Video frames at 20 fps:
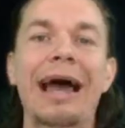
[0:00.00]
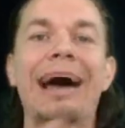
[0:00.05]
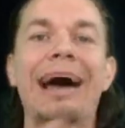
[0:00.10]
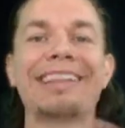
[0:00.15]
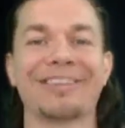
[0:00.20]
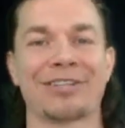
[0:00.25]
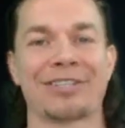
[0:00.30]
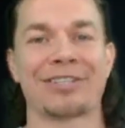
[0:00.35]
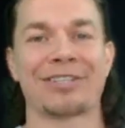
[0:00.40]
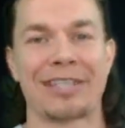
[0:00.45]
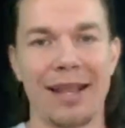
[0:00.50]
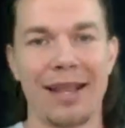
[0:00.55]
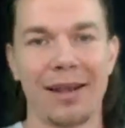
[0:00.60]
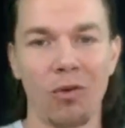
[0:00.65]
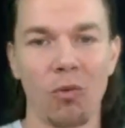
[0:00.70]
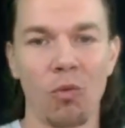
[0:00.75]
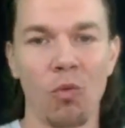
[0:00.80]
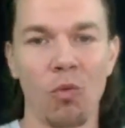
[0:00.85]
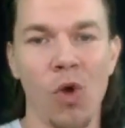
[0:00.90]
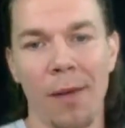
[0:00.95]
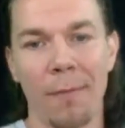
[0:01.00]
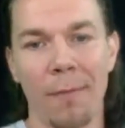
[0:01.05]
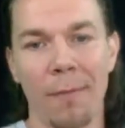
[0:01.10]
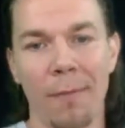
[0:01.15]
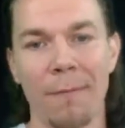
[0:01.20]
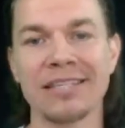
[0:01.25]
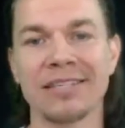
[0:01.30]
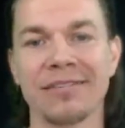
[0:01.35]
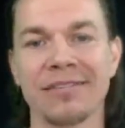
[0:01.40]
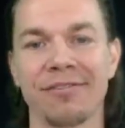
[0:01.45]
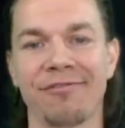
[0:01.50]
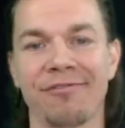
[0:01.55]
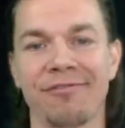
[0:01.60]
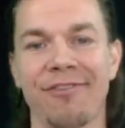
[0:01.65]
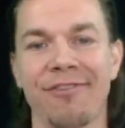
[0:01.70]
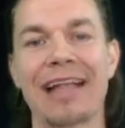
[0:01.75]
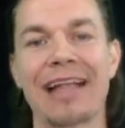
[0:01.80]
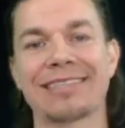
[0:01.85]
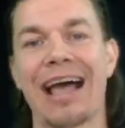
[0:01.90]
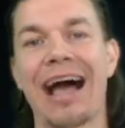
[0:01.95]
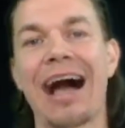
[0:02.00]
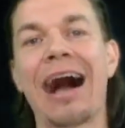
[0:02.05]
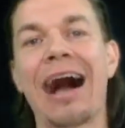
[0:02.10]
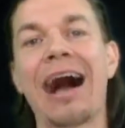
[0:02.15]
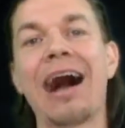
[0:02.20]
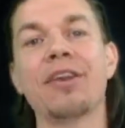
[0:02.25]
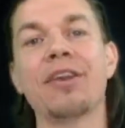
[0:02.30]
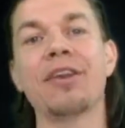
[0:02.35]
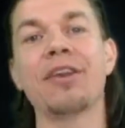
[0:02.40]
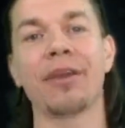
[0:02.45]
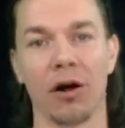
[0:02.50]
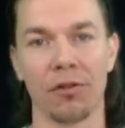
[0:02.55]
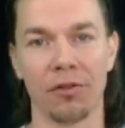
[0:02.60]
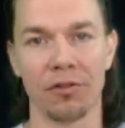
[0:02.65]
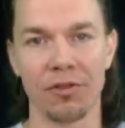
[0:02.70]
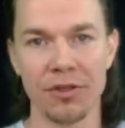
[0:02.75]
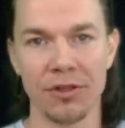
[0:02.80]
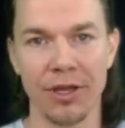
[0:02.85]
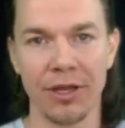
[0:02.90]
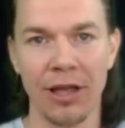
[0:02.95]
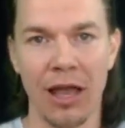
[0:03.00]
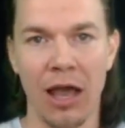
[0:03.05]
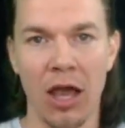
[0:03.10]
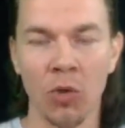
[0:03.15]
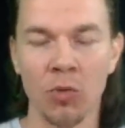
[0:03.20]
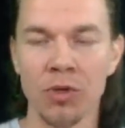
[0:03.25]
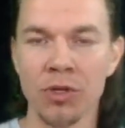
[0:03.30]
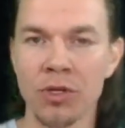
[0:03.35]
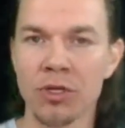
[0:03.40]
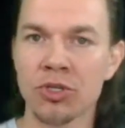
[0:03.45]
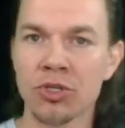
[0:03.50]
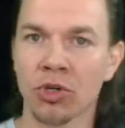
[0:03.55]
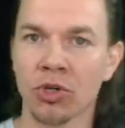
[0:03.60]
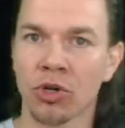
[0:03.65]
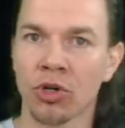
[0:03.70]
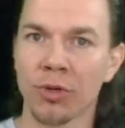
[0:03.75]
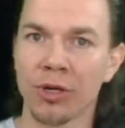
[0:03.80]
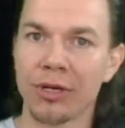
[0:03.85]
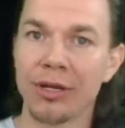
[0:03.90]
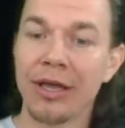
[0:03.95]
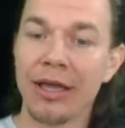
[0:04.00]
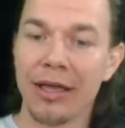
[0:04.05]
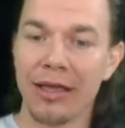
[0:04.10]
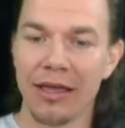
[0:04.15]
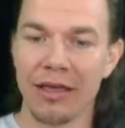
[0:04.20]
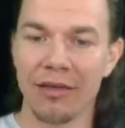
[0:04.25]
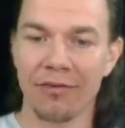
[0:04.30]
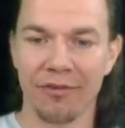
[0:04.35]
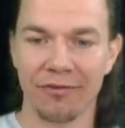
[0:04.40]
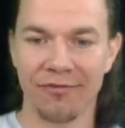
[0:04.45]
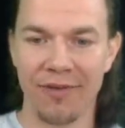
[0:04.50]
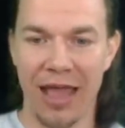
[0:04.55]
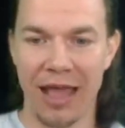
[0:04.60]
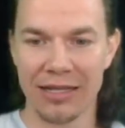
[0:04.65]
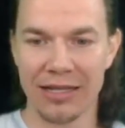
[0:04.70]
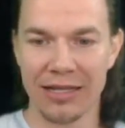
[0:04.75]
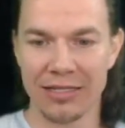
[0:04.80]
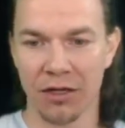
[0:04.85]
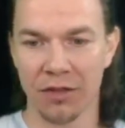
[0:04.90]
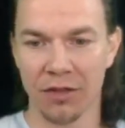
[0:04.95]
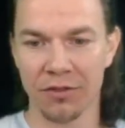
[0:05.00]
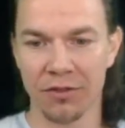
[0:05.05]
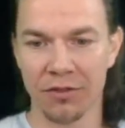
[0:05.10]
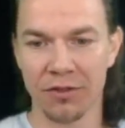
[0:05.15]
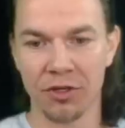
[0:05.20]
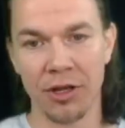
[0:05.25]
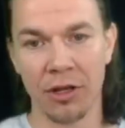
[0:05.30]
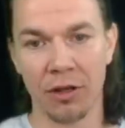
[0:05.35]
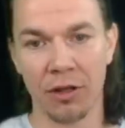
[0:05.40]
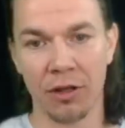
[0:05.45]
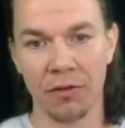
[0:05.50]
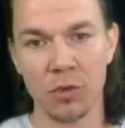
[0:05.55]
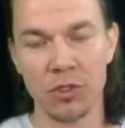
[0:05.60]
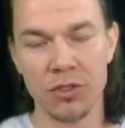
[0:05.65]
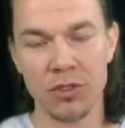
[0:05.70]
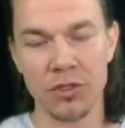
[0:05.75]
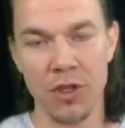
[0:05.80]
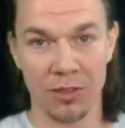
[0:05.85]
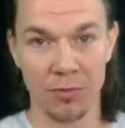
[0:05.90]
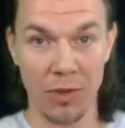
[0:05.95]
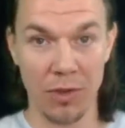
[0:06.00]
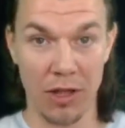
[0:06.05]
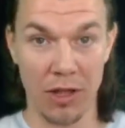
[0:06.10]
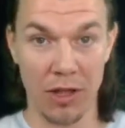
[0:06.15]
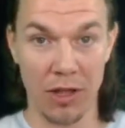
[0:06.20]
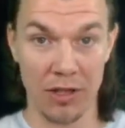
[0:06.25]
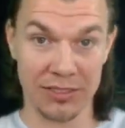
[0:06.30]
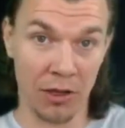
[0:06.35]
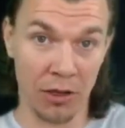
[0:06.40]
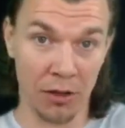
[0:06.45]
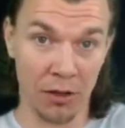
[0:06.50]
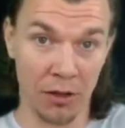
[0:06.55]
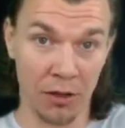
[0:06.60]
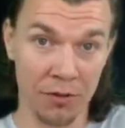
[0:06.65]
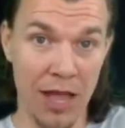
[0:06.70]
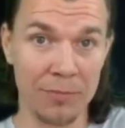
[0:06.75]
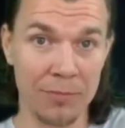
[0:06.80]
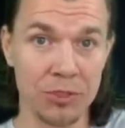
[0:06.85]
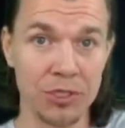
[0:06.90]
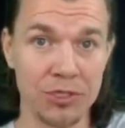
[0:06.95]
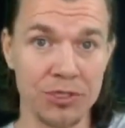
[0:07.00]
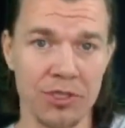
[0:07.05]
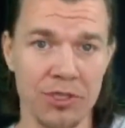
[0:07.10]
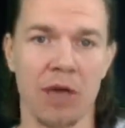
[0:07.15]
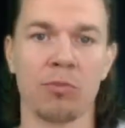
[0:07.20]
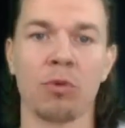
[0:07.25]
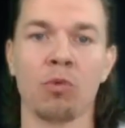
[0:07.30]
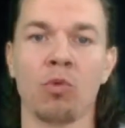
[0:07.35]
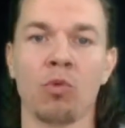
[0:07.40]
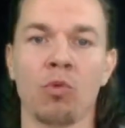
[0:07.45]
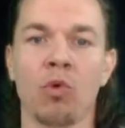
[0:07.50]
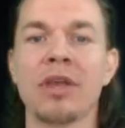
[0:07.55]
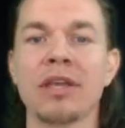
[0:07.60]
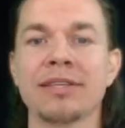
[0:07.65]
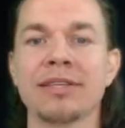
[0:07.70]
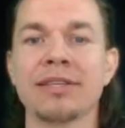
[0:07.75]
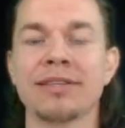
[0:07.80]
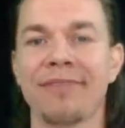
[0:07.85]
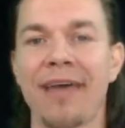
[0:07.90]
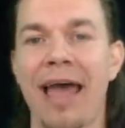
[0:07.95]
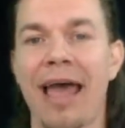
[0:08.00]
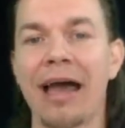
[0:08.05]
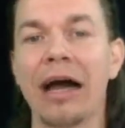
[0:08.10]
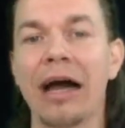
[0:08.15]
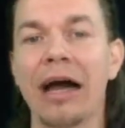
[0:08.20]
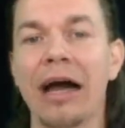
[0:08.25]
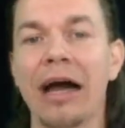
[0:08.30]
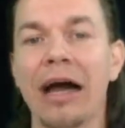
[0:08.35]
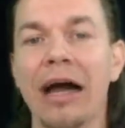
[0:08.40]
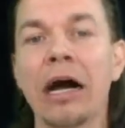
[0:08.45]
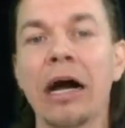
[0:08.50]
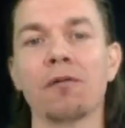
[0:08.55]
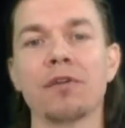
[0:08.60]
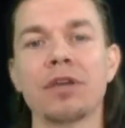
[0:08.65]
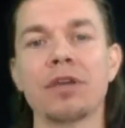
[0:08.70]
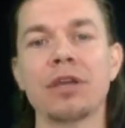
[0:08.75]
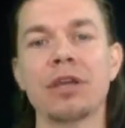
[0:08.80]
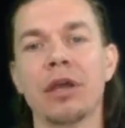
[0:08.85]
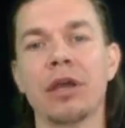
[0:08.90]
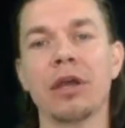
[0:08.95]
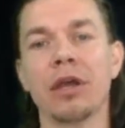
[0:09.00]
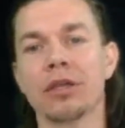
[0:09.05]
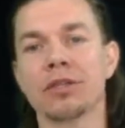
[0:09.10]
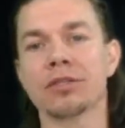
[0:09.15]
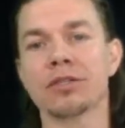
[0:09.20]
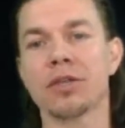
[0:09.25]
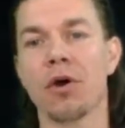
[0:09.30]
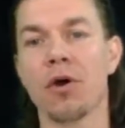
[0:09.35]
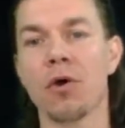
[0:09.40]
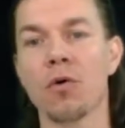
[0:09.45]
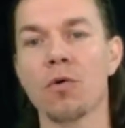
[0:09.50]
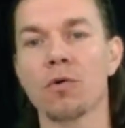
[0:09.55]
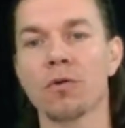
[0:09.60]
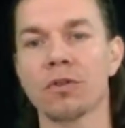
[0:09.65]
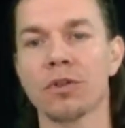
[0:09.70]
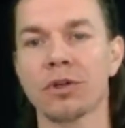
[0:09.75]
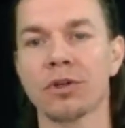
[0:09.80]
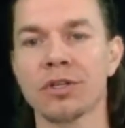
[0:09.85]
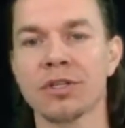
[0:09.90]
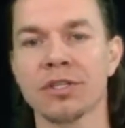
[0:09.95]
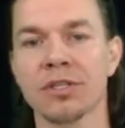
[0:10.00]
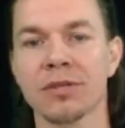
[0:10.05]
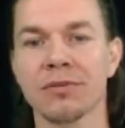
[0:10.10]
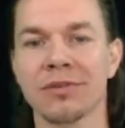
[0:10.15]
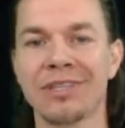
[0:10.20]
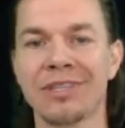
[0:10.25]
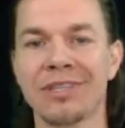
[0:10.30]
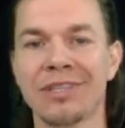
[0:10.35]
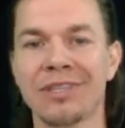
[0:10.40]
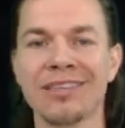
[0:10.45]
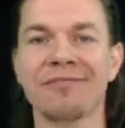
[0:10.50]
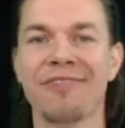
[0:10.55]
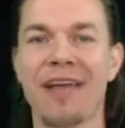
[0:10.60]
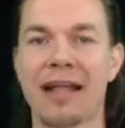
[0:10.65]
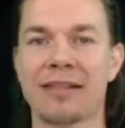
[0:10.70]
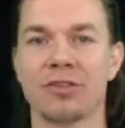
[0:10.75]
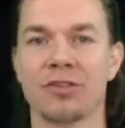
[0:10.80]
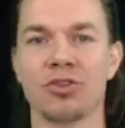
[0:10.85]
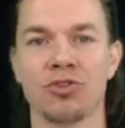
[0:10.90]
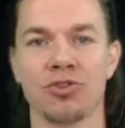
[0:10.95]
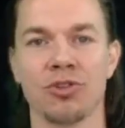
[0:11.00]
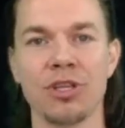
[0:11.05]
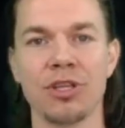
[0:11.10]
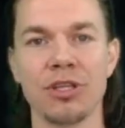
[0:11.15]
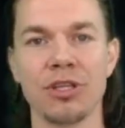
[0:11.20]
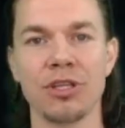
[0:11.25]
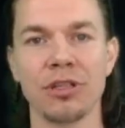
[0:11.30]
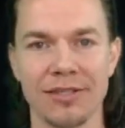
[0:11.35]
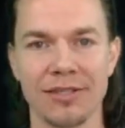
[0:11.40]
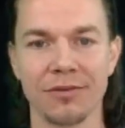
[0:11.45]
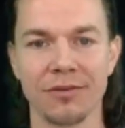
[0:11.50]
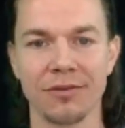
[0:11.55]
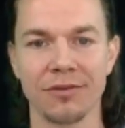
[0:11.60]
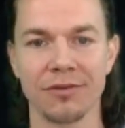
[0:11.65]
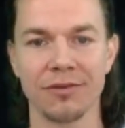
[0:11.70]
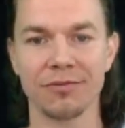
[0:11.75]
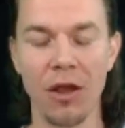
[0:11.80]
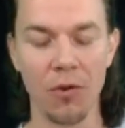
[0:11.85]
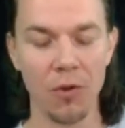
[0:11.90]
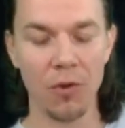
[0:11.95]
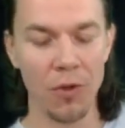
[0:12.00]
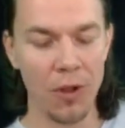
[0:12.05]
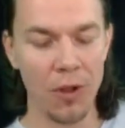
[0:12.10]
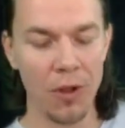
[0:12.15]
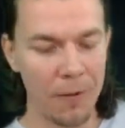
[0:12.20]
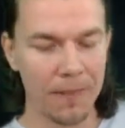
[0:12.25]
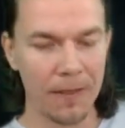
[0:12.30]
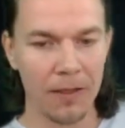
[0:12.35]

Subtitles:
the other side? What makes fats unhealthy? Like, how do we determine if a fat is healthy or unhealthy? We talked about some healthy options now, but what makes a fat unhealthy? So these are the fats you should eat less of. Now,